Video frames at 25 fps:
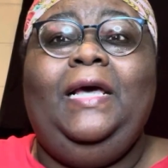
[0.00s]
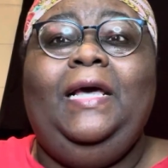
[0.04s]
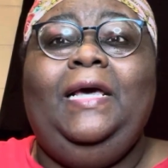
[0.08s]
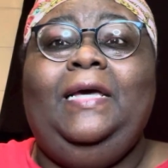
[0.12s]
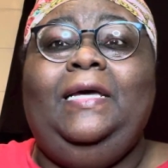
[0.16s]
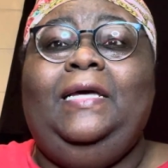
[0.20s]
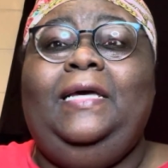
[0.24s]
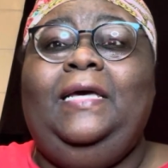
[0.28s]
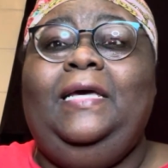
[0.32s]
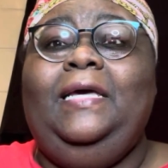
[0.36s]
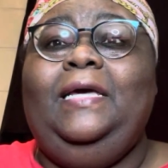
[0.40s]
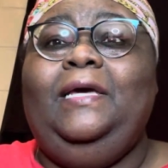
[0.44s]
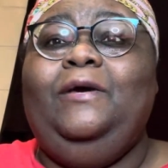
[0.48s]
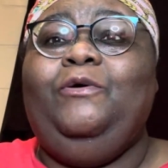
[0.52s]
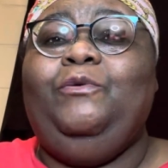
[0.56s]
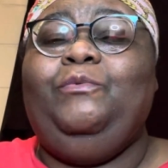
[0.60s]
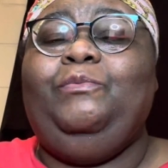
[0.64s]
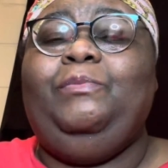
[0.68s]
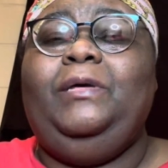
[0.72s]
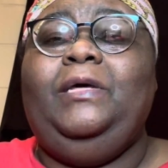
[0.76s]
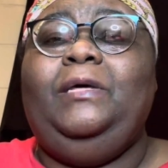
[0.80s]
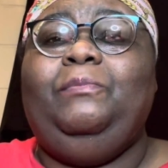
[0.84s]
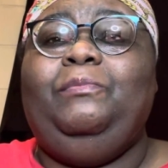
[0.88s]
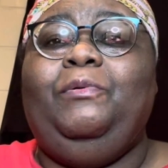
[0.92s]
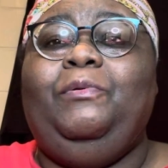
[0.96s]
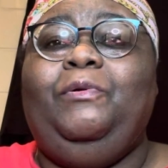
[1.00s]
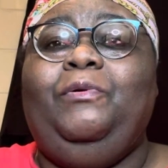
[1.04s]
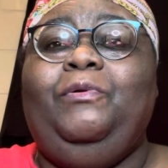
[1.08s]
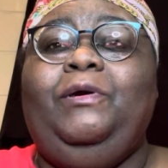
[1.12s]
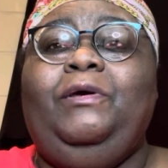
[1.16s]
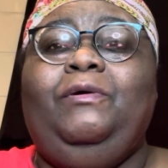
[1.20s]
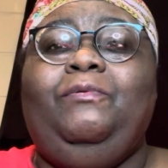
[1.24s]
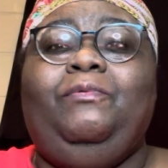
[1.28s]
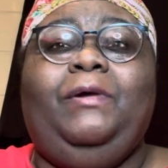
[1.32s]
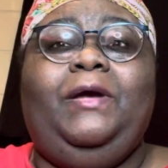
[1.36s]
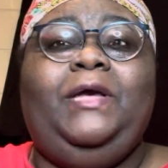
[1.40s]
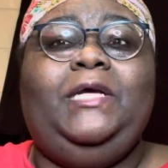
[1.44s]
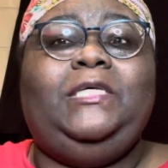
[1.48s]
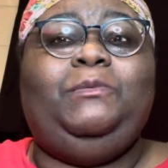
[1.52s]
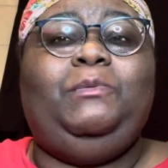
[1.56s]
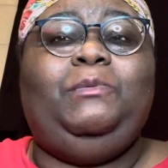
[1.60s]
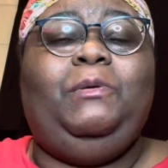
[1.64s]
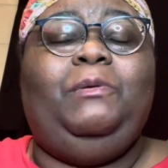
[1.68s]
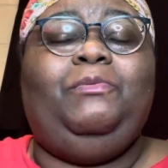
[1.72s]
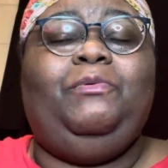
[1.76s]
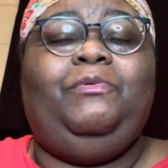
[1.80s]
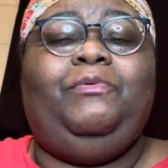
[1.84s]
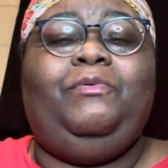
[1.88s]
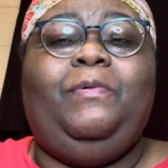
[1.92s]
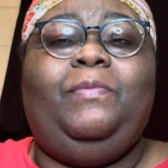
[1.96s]
He healed people. He raised
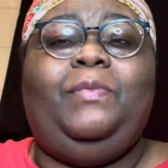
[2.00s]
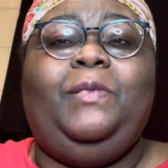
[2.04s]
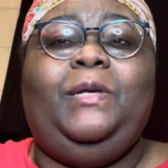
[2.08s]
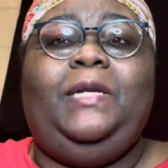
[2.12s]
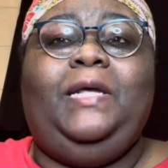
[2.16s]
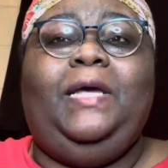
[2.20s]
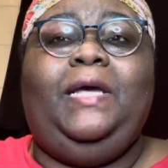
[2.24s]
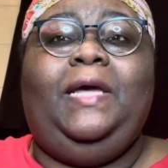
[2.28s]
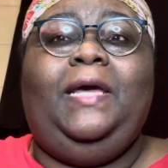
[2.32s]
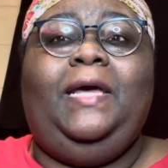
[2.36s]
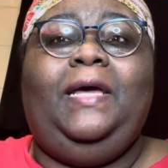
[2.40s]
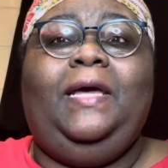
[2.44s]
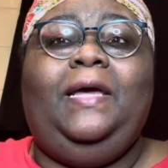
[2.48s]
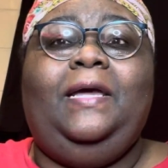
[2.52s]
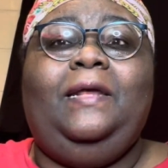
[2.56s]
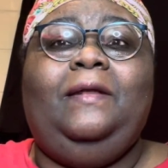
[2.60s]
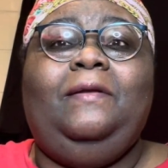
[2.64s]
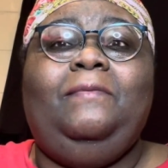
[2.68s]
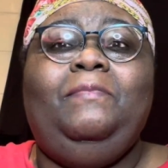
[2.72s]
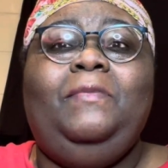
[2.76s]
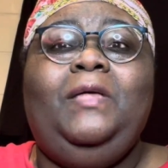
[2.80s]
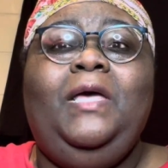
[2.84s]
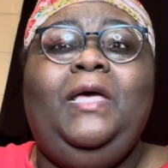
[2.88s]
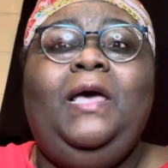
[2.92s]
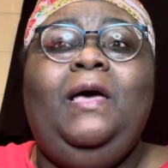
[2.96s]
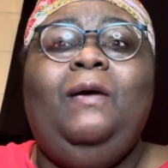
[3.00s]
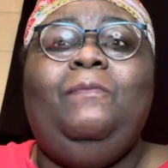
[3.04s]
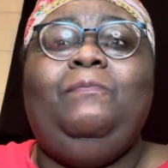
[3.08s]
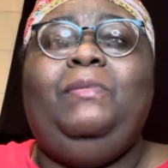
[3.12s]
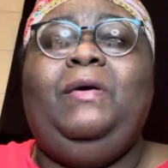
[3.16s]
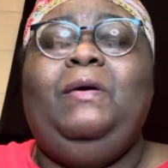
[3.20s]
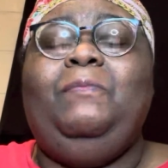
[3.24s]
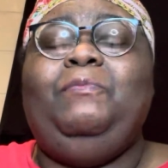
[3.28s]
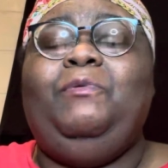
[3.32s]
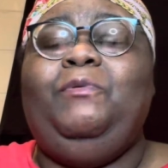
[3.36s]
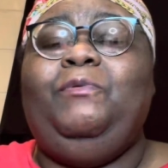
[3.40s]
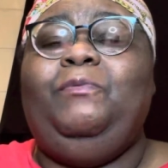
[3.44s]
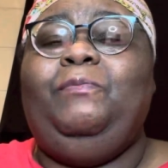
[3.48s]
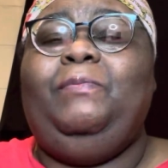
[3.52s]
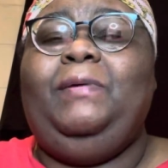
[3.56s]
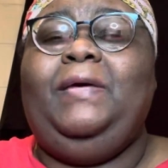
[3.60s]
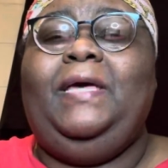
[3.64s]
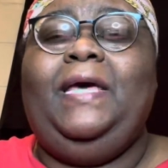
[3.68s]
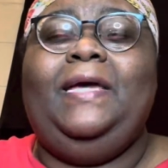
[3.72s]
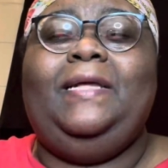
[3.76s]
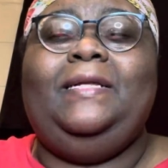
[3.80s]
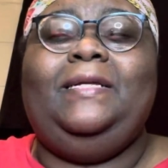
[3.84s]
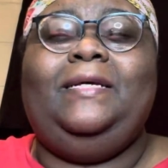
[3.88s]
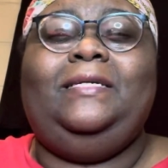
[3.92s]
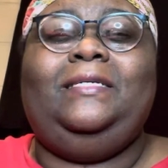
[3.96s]
people from the dead. People
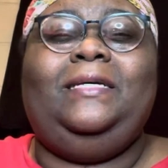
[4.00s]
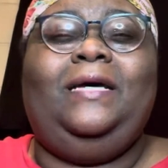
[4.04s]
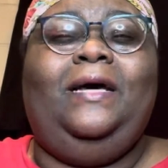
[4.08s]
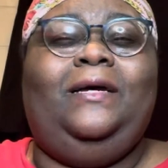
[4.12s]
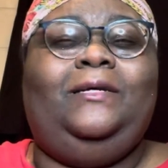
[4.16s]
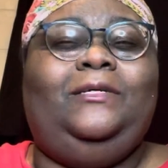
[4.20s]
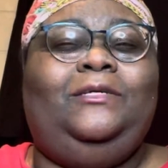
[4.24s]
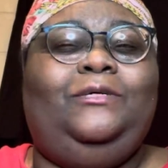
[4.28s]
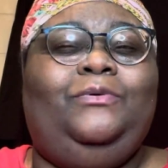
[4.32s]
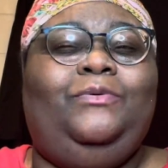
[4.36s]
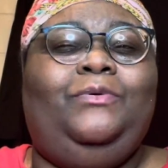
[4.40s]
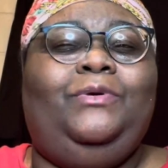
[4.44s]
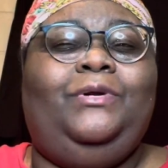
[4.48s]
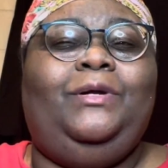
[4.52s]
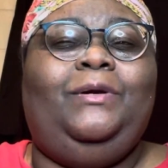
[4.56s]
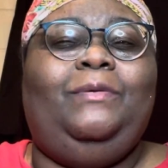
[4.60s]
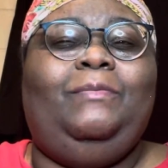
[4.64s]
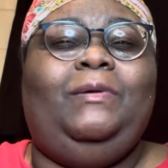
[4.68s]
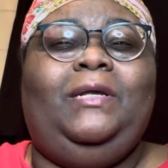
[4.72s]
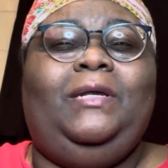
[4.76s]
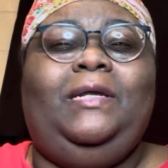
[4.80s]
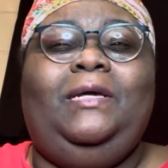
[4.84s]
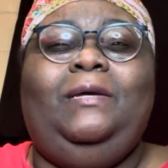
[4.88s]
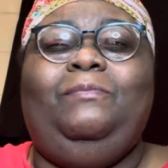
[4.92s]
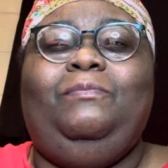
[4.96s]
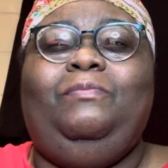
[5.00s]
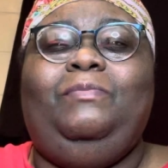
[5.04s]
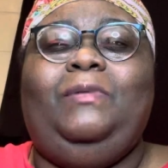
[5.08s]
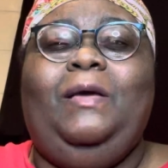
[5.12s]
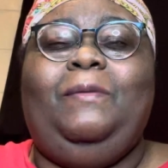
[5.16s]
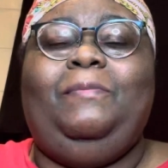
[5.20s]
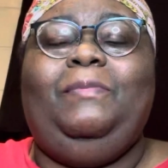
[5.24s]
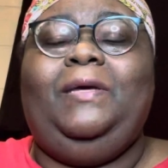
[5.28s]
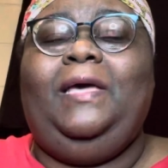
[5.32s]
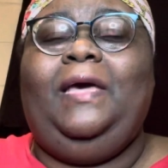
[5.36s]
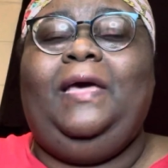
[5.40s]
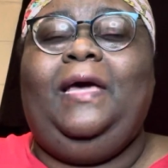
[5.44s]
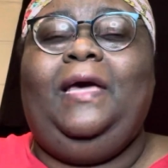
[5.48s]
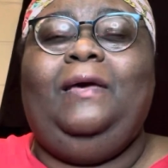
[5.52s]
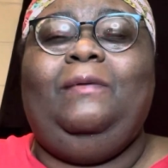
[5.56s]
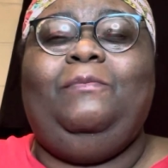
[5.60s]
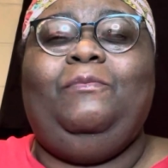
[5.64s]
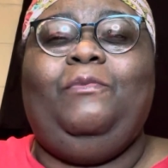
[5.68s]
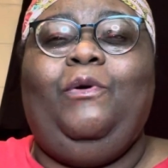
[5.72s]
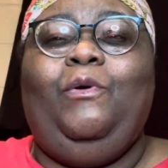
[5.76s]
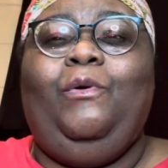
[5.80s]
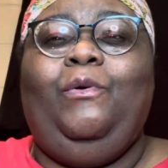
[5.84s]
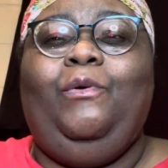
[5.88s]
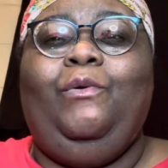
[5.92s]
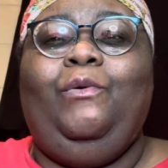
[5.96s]
began to touch on Him and they became
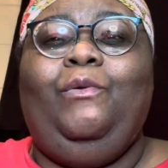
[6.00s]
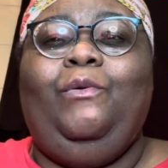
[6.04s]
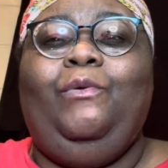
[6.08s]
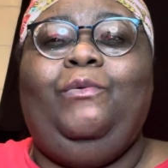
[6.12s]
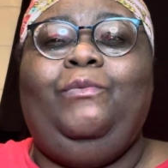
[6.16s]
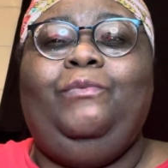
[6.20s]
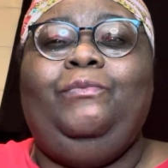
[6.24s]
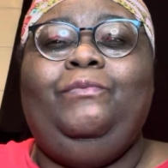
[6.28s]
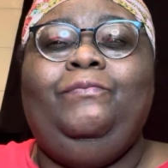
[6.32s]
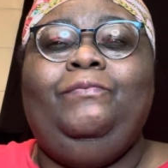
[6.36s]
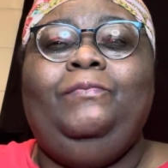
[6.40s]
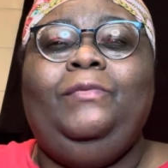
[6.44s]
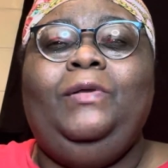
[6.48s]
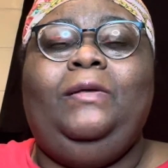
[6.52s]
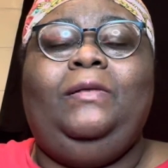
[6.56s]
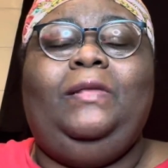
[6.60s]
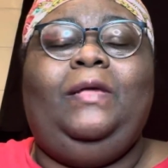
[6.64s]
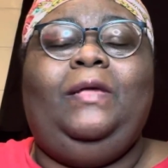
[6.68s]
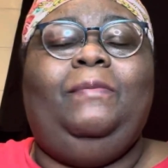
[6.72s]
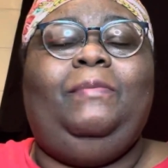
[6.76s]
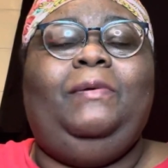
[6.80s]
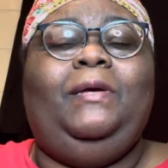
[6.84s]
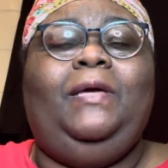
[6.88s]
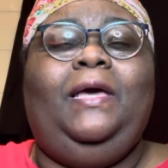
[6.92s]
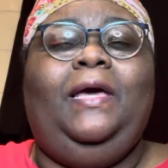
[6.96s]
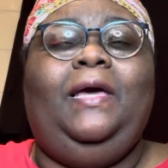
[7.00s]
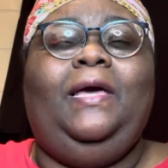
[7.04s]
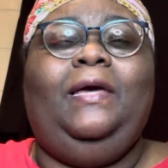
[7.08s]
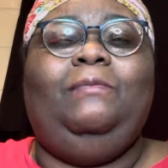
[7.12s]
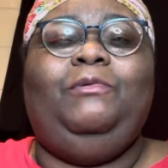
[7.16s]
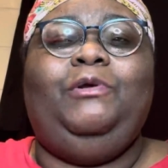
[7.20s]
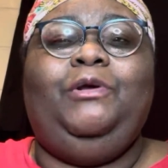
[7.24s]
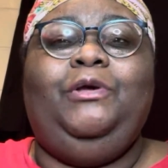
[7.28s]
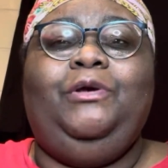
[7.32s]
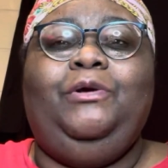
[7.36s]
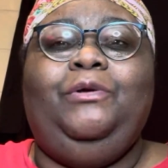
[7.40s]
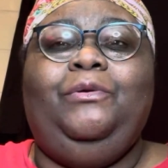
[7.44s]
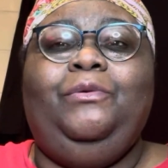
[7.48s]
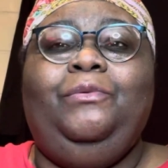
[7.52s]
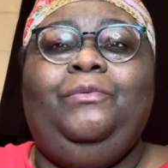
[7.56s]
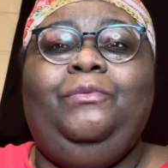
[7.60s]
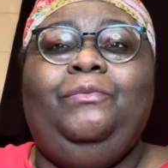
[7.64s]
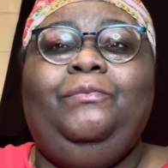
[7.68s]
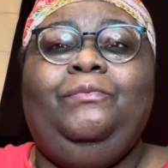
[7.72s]
whole. They became new.